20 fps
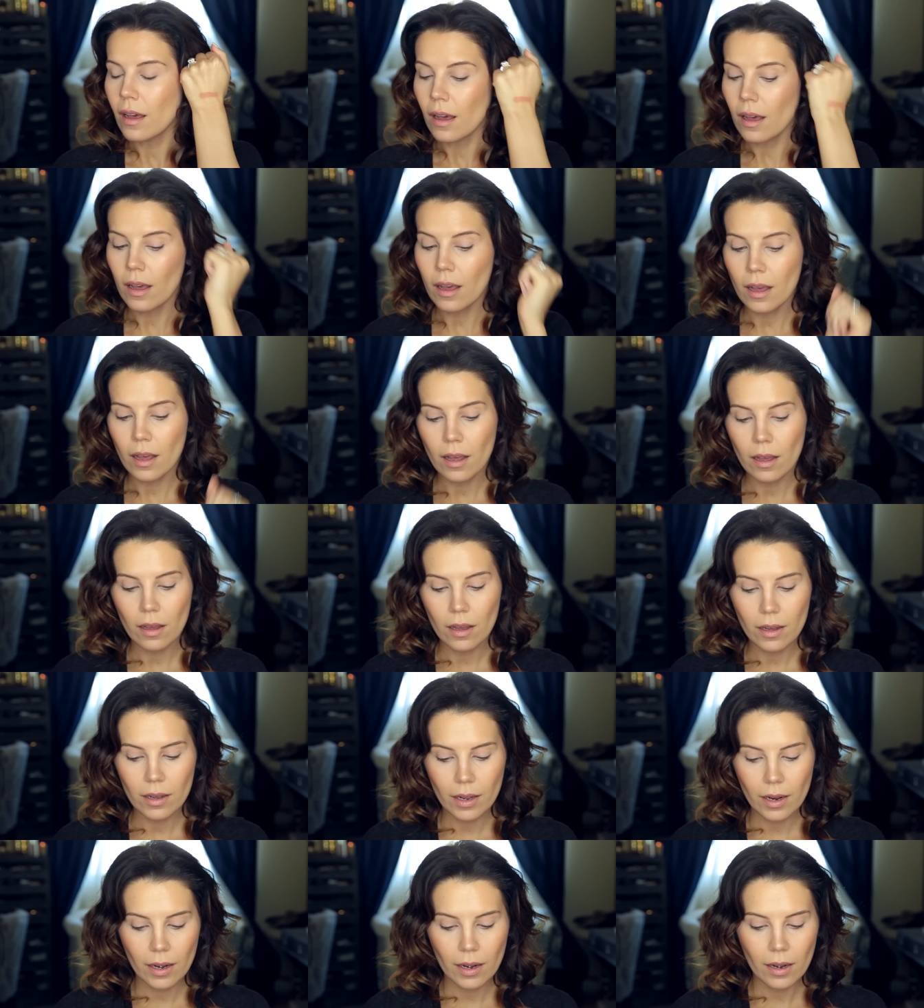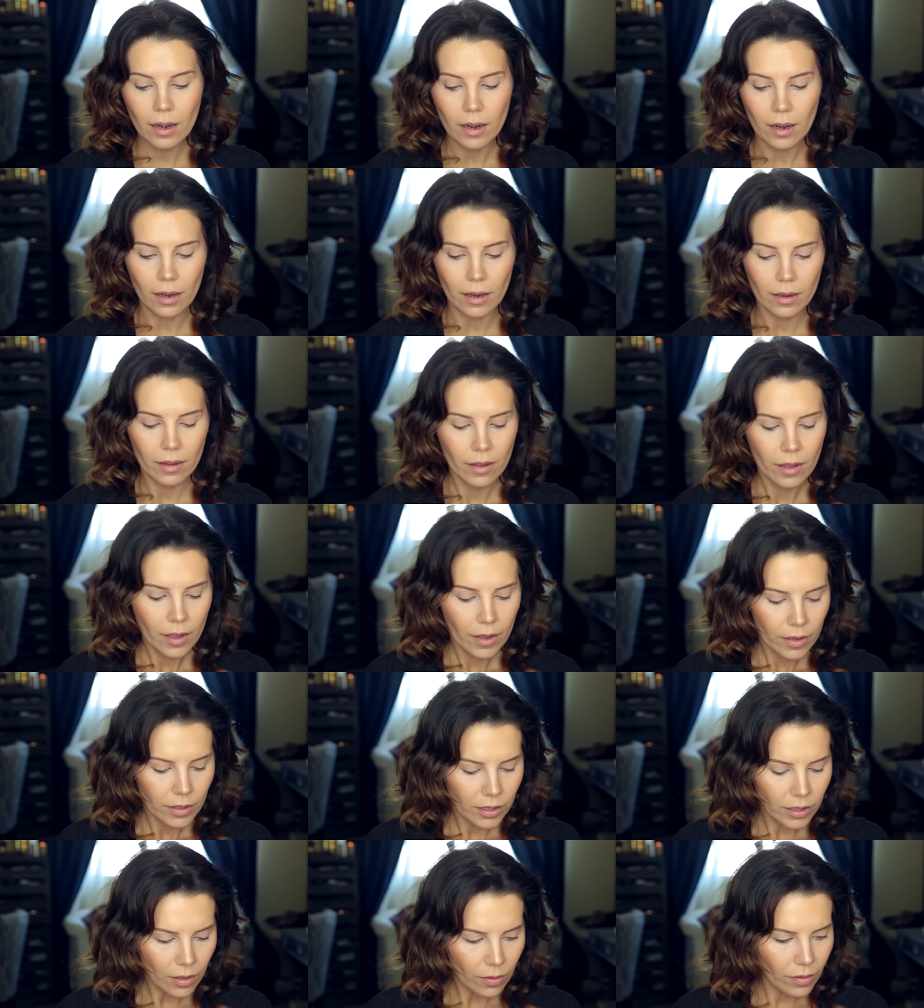Uh, okay,
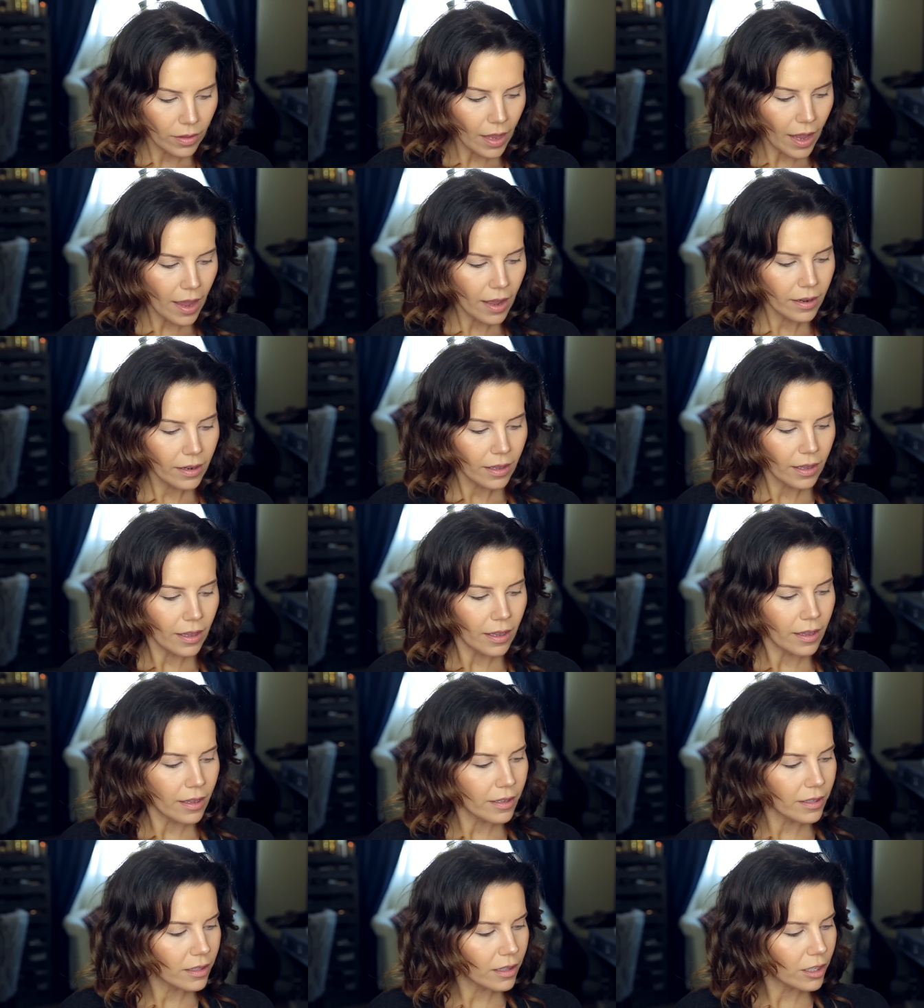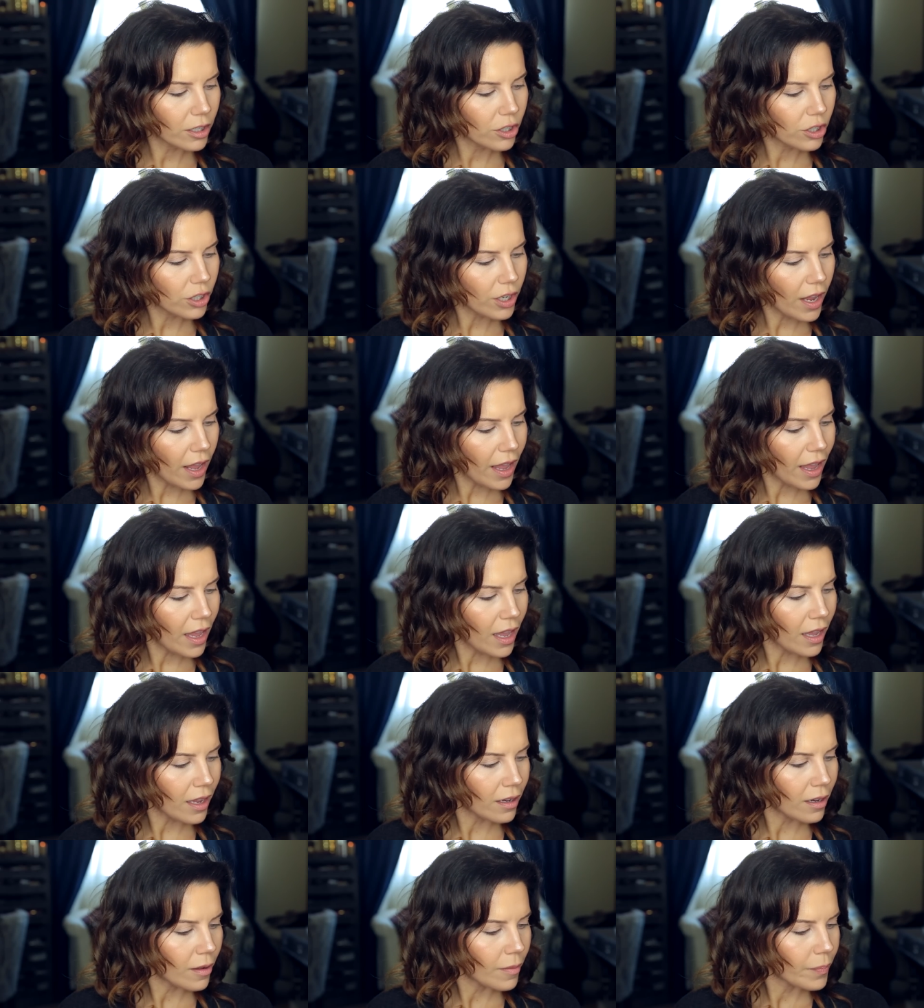so that is the
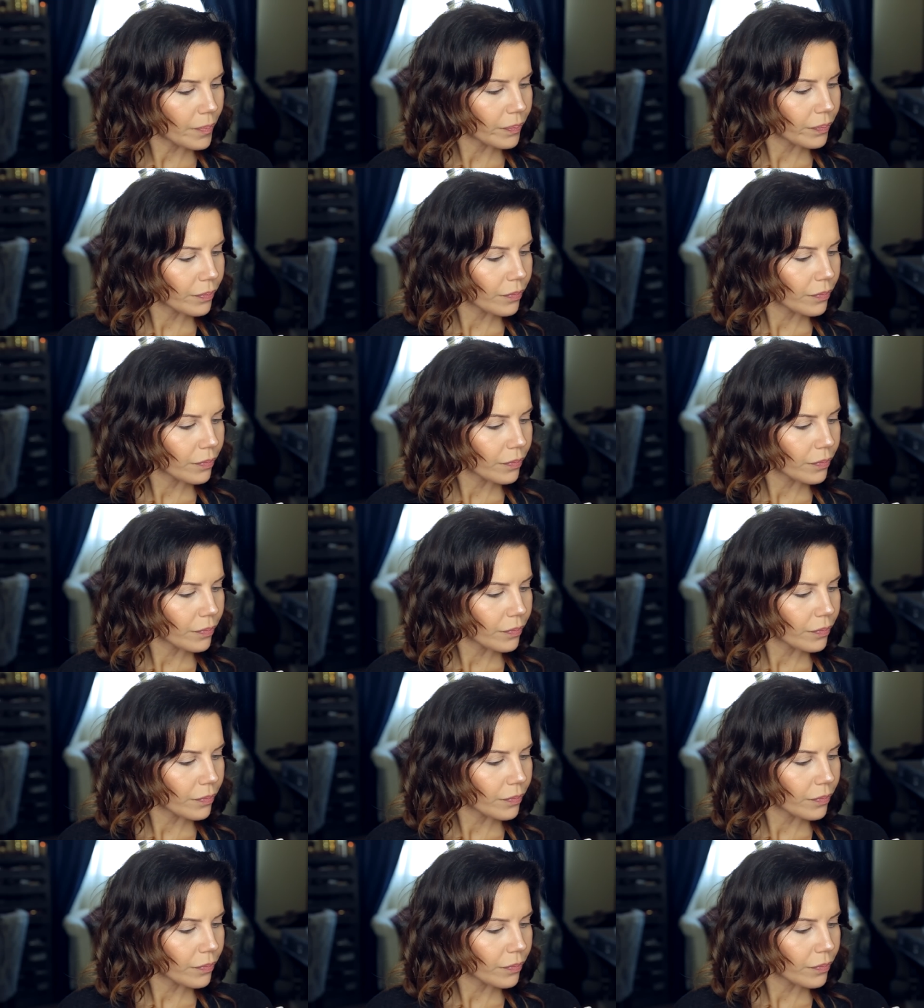shade